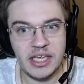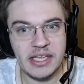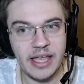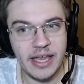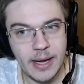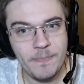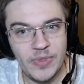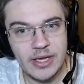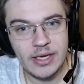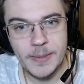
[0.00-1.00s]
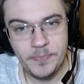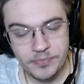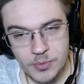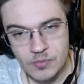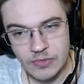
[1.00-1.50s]
like,
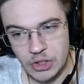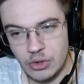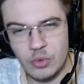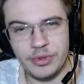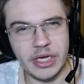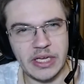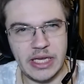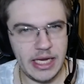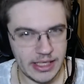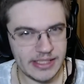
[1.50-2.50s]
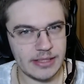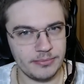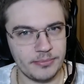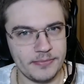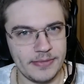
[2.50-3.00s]
the kings,
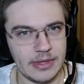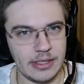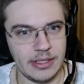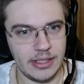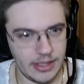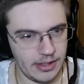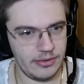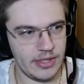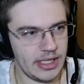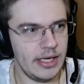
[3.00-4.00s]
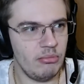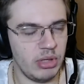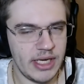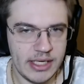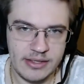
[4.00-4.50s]
the king
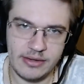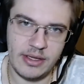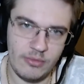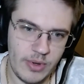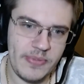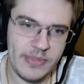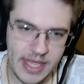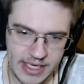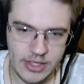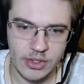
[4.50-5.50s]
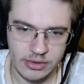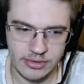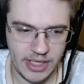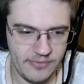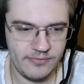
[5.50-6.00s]
blood, when they
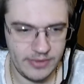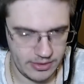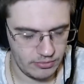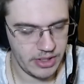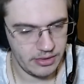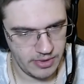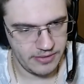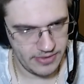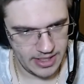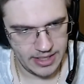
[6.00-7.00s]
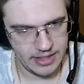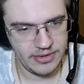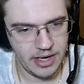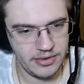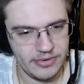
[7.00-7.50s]
have where they
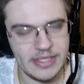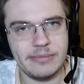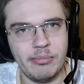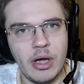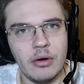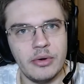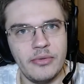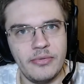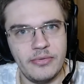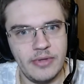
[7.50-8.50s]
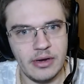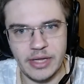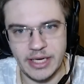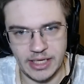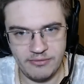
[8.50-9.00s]
inherit this power, they're
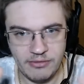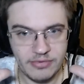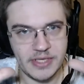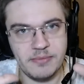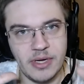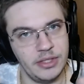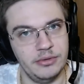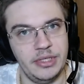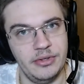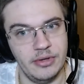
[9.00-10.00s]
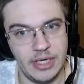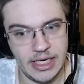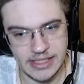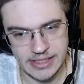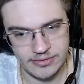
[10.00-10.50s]
like having this manga reader
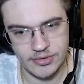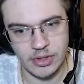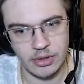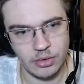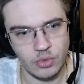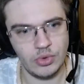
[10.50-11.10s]
guys, and they're like, oh